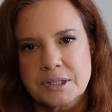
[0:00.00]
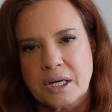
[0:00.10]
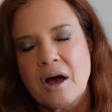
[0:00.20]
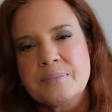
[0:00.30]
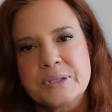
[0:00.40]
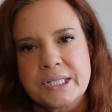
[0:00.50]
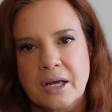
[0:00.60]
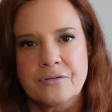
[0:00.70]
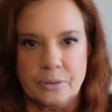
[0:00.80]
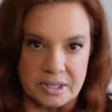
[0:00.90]
to
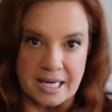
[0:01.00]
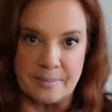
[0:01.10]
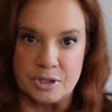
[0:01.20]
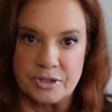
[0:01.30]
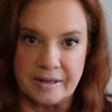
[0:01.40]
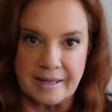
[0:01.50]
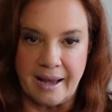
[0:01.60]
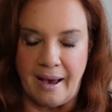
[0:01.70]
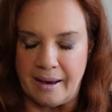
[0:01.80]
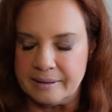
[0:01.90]
compensate for the damage that they
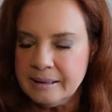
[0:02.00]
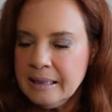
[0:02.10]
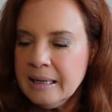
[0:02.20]
had.